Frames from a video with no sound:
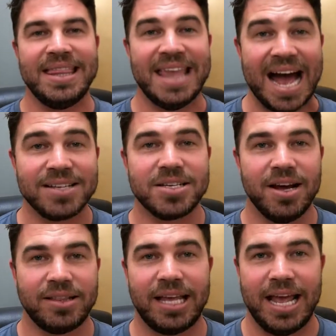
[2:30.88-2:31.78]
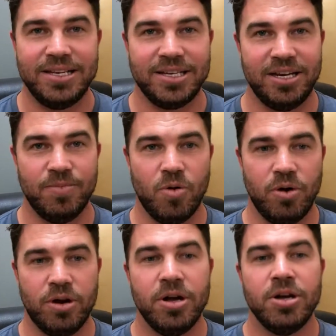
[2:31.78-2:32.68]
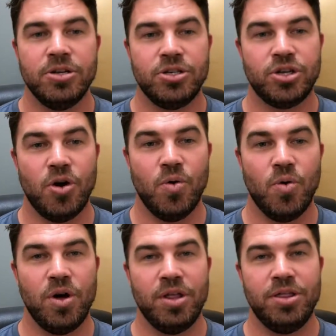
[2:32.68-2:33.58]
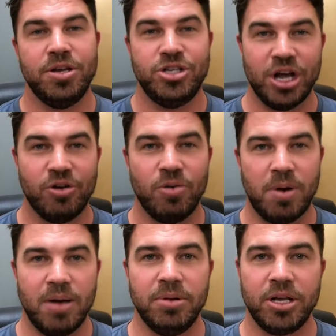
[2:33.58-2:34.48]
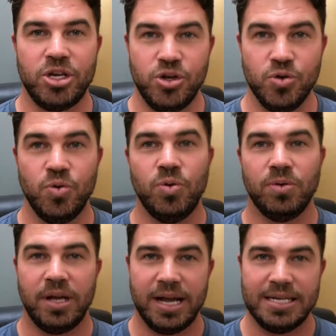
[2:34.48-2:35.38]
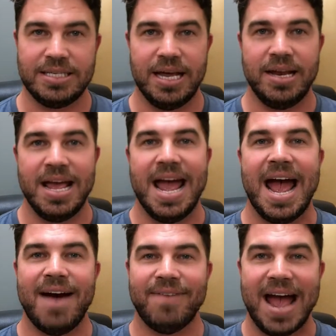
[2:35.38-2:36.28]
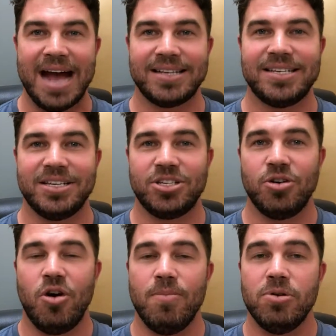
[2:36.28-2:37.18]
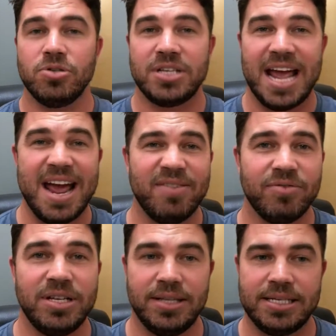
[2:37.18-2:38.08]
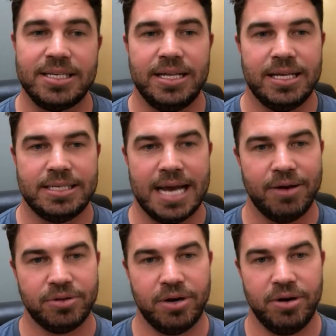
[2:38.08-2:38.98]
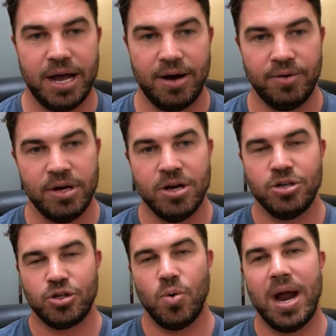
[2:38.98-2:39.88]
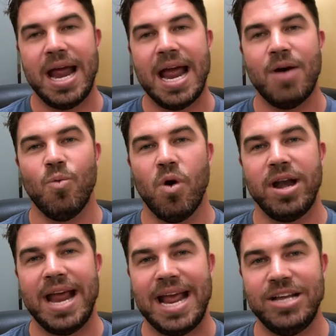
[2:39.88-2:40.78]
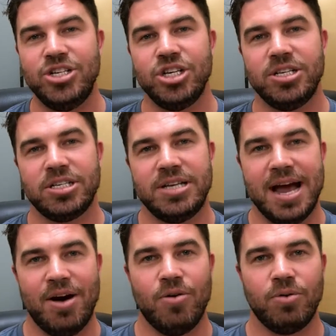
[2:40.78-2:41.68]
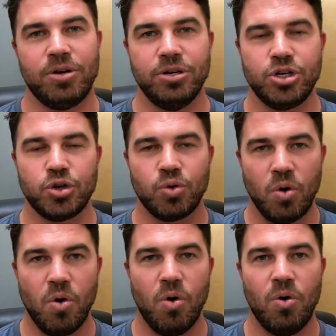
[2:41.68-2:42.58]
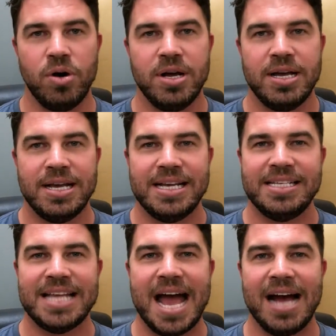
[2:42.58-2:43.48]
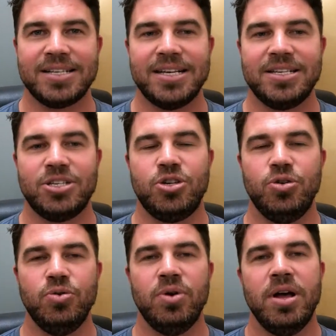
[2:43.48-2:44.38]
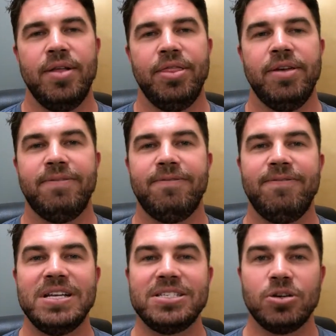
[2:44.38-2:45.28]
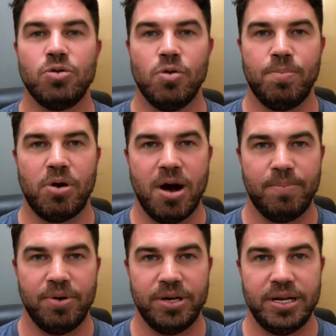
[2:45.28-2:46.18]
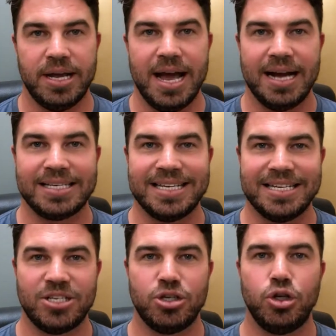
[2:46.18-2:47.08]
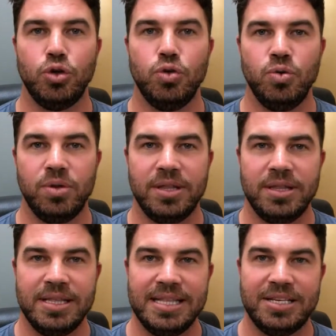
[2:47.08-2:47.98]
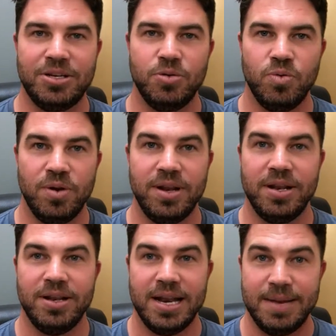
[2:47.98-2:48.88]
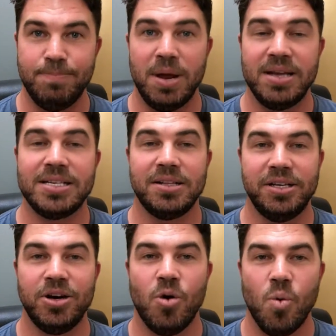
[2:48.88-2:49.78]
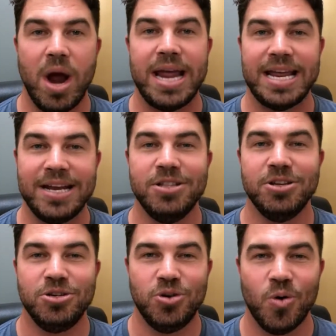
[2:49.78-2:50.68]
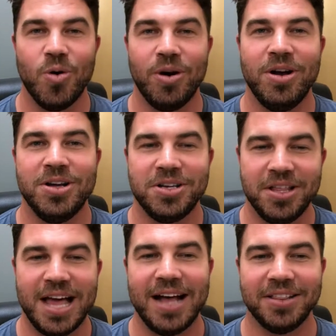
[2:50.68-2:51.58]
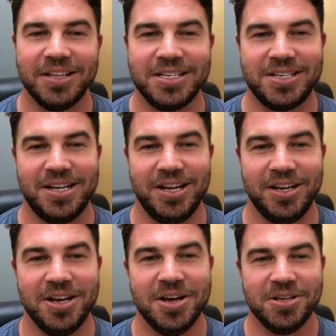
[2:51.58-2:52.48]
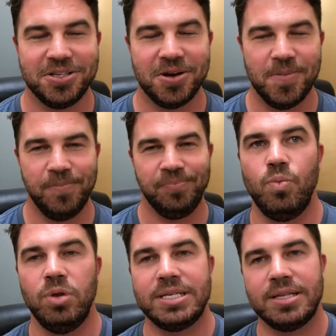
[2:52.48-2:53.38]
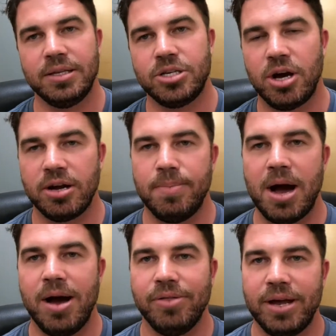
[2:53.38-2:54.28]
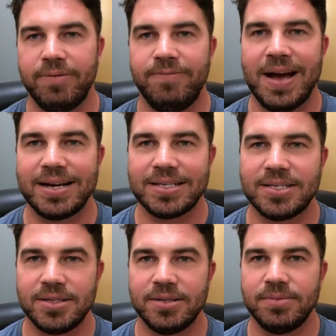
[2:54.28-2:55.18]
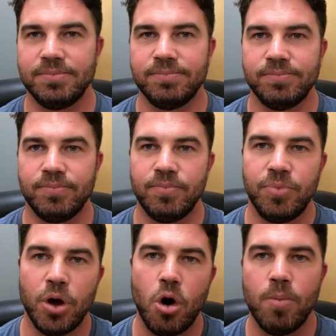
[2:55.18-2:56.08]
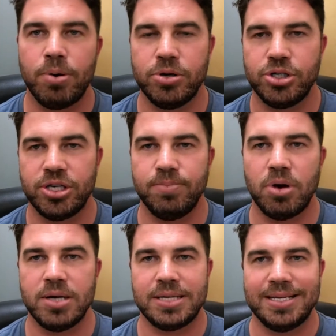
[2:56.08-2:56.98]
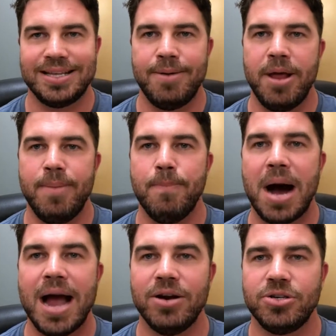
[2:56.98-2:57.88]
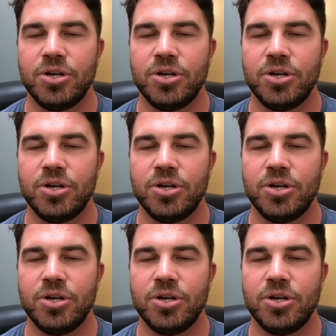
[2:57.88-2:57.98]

That's not the case anymore. So the general public, you, like I said, have access to almost every listing that's out there now. So what agents now control is access to the physical property, access to basically a way in the door to that listing. So let's talk about how that affects the home purchasing process and buyers.